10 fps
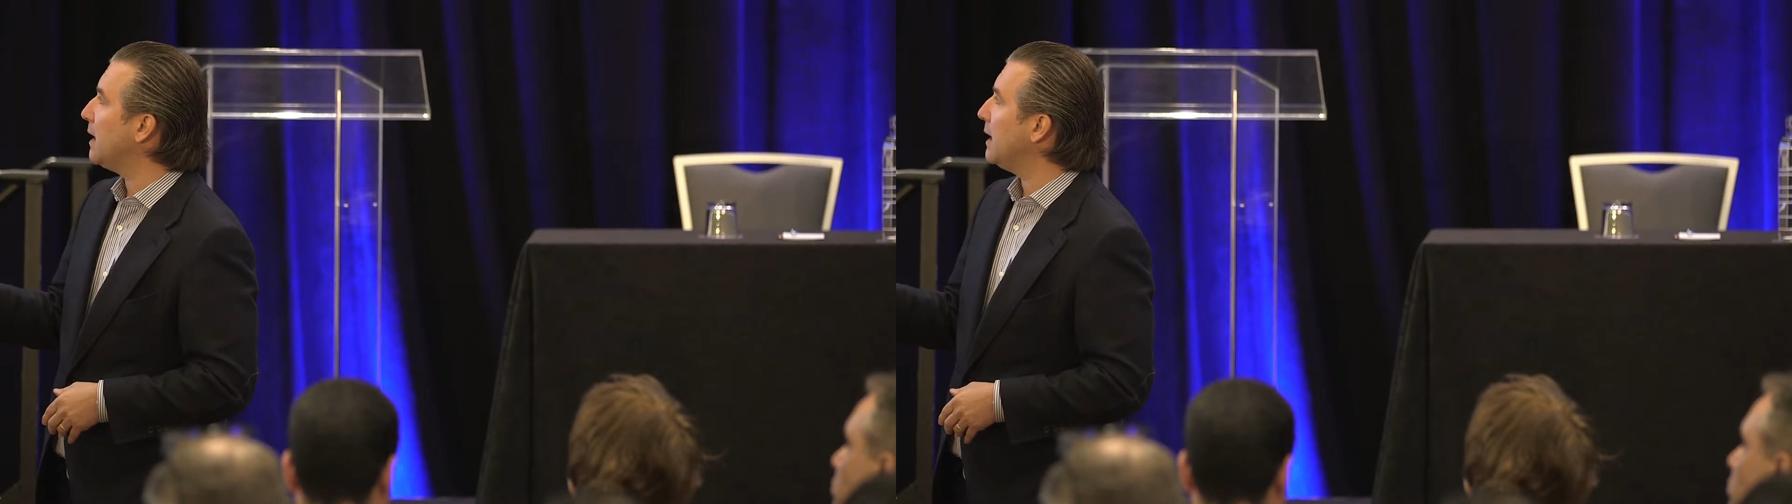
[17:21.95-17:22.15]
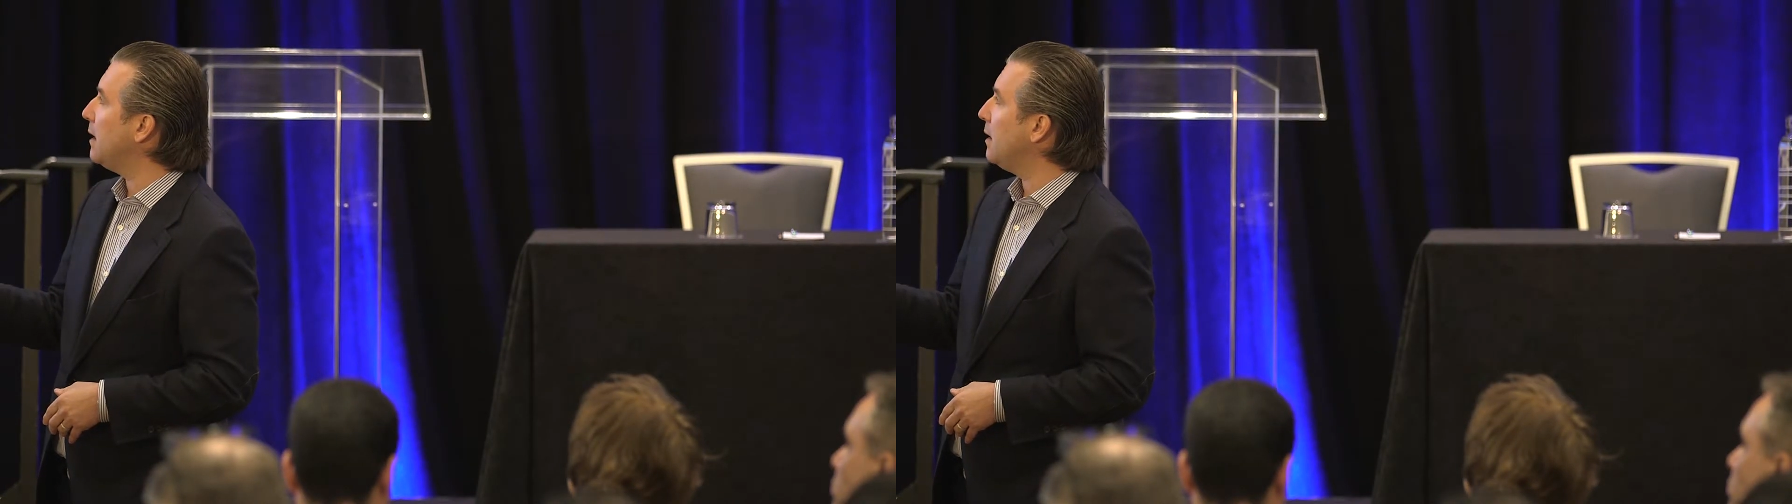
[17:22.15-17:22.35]

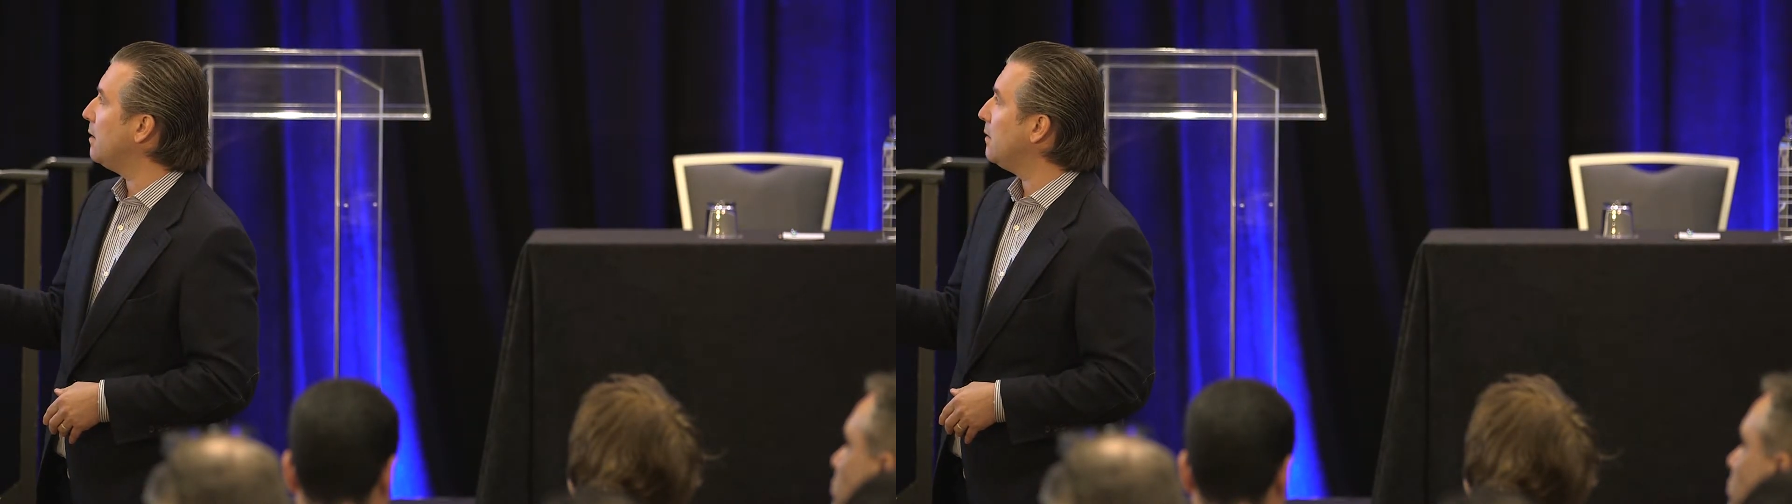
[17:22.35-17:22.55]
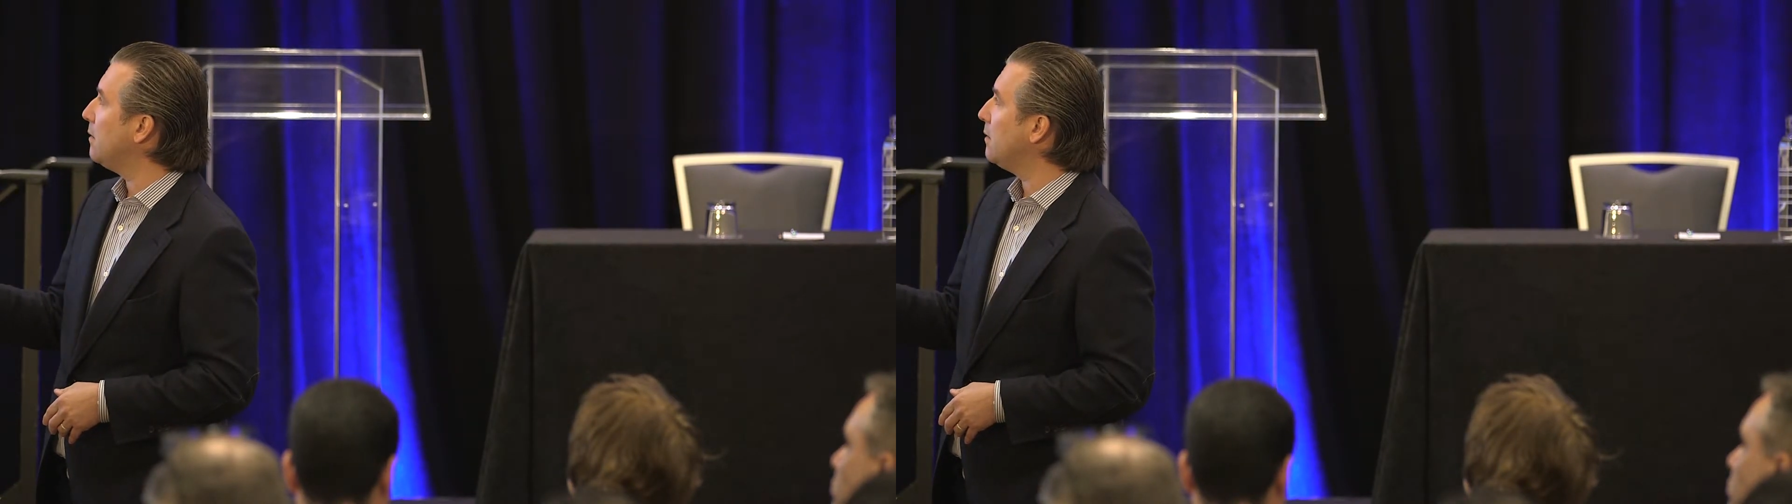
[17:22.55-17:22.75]
going to get it.